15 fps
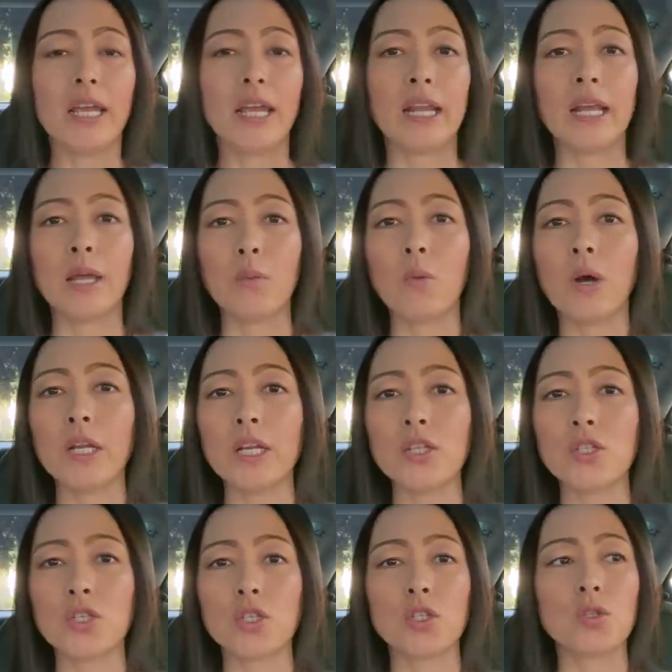and I
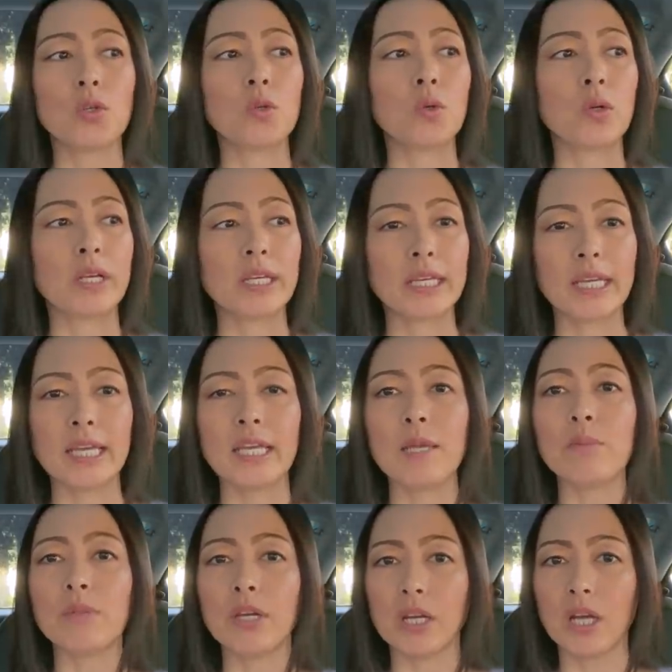wanted to
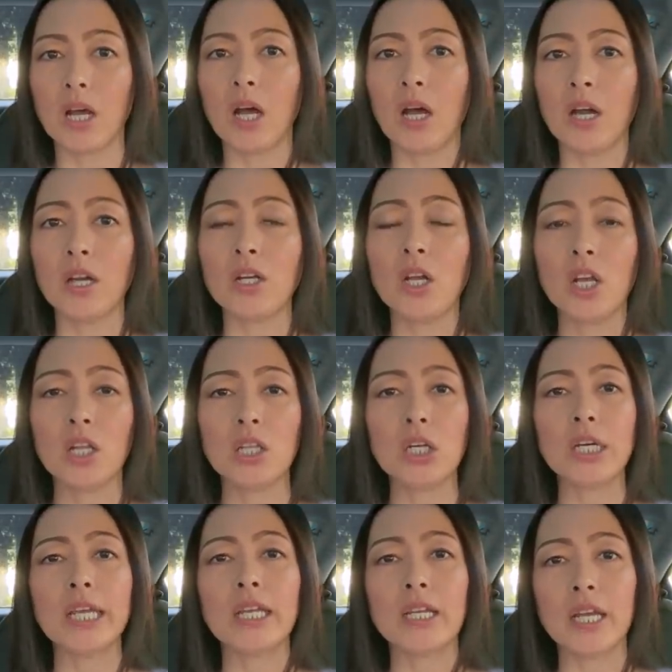keep the car
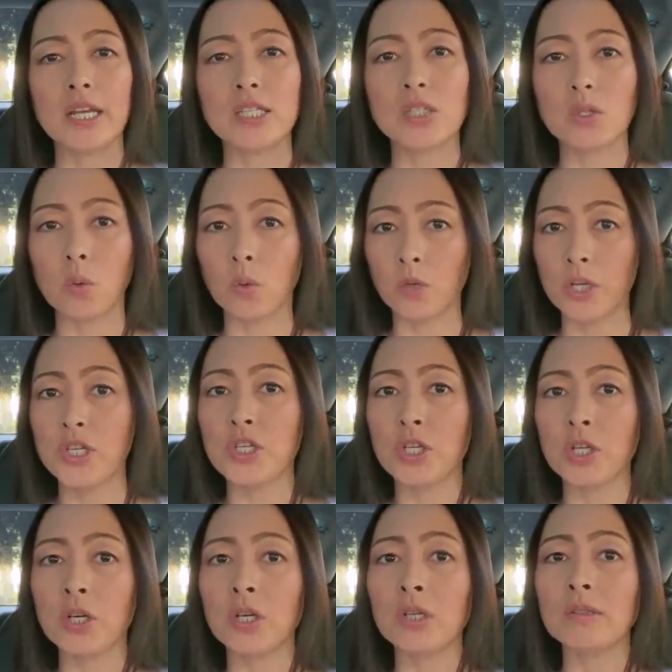looking as
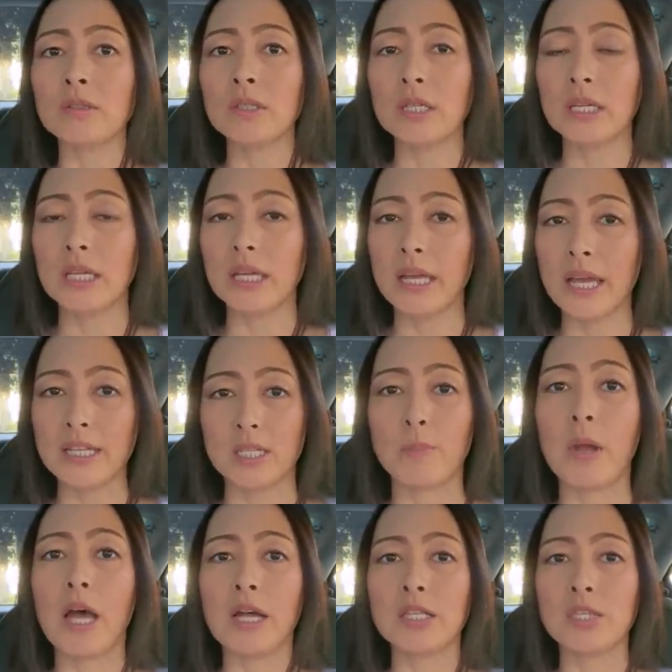original as
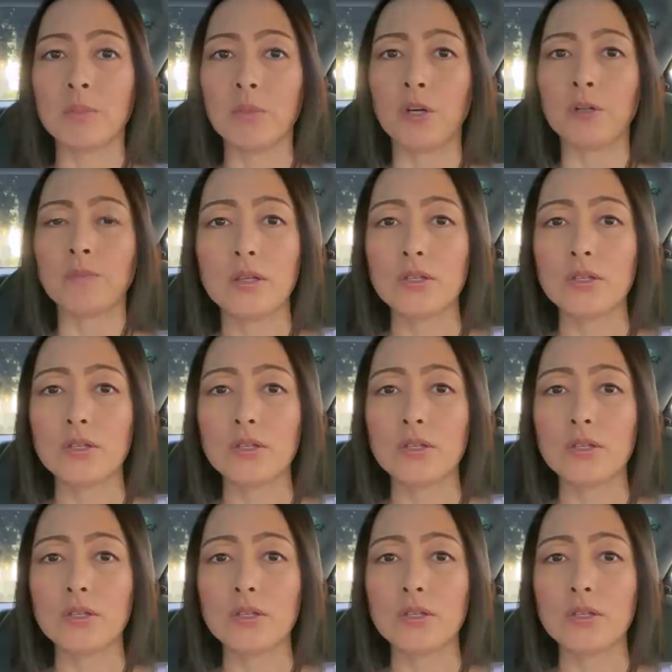possible.